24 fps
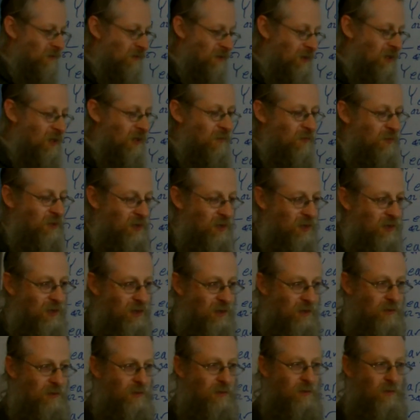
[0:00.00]
the leap
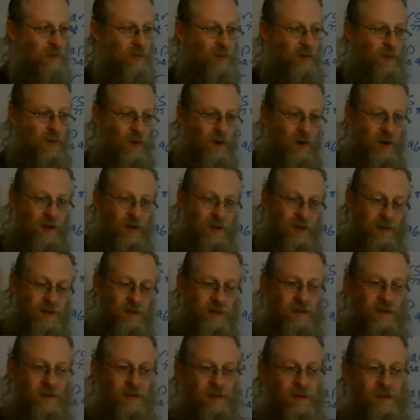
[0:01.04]
year
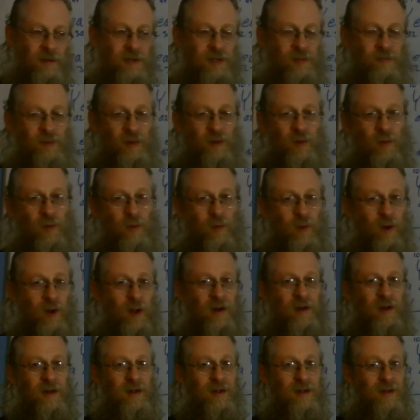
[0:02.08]
requires there to be
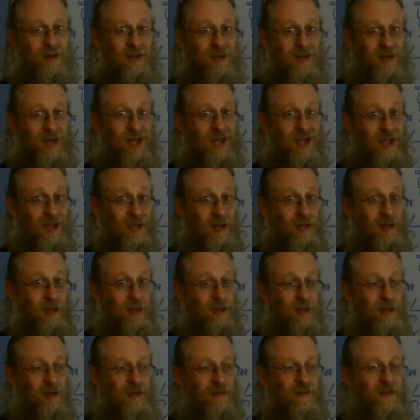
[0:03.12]
one day
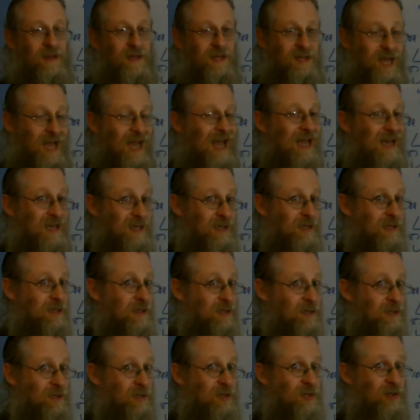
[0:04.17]
that's added
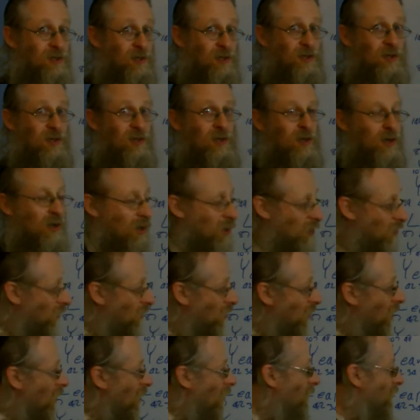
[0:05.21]
to the whole
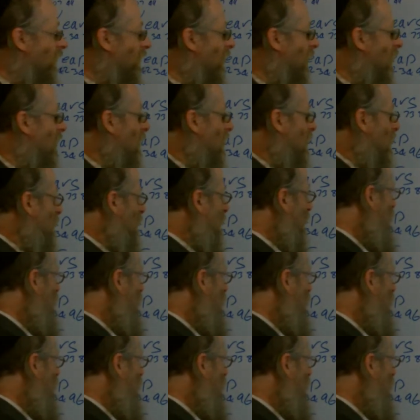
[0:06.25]
lot. So